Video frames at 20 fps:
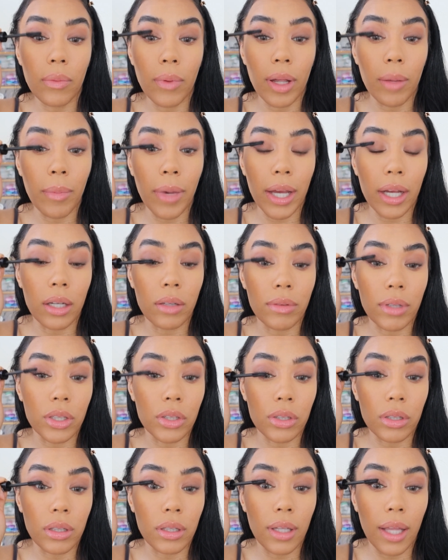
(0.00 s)
the way my
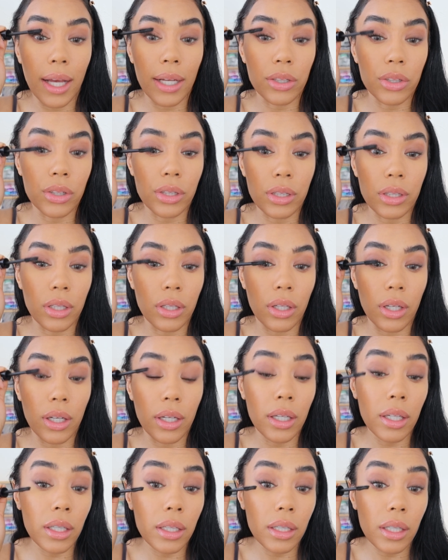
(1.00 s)
original lashes
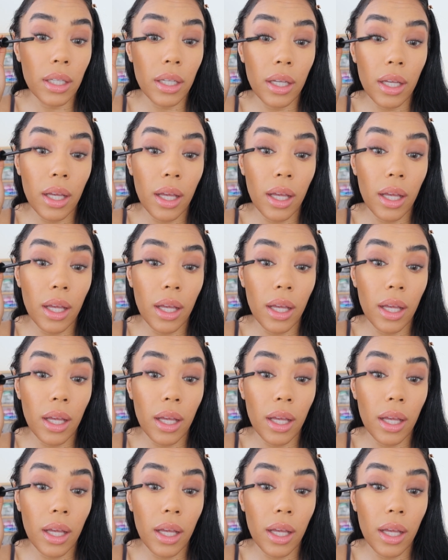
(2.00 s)
looked.